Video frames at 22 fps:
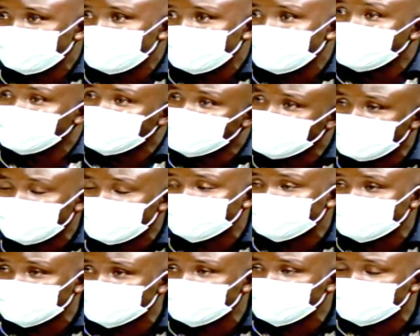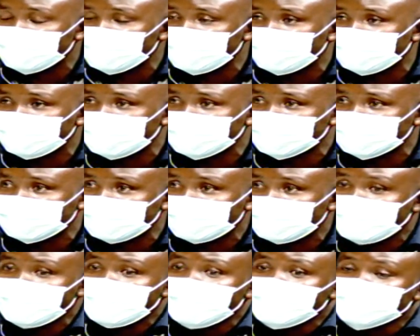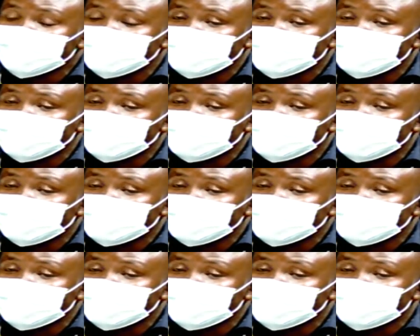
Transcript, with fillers: and they have the same qualification. Right.